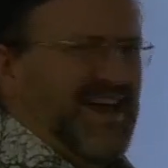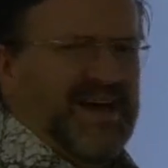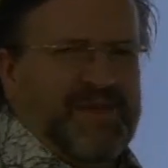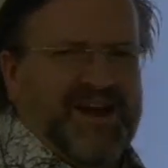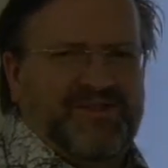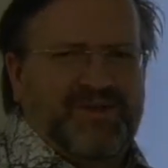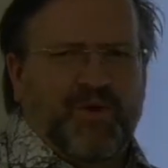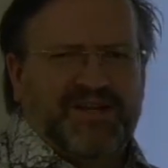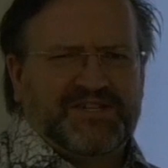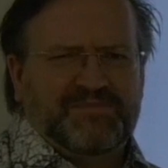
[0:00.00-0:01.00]
Yeah,
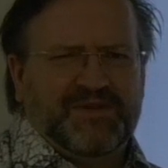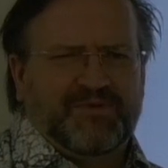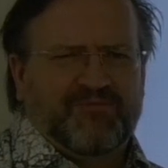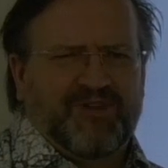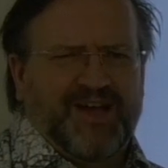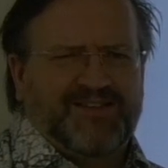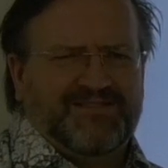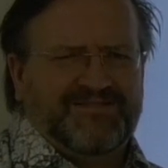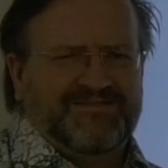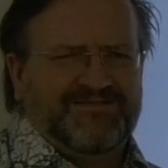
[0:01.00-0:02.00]
marathon. Watching people
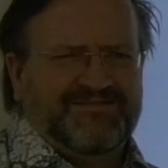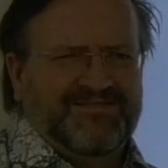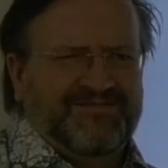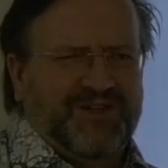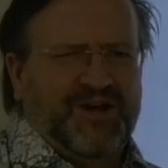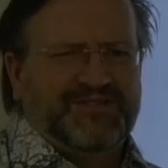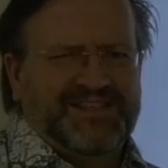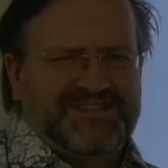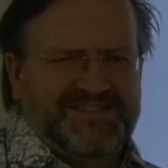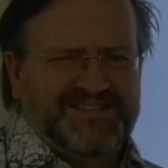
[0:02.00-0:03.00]
run long
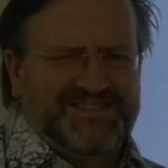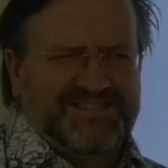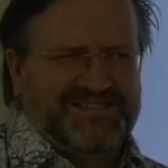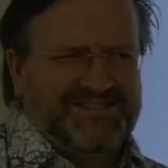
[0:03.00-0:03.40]
distances.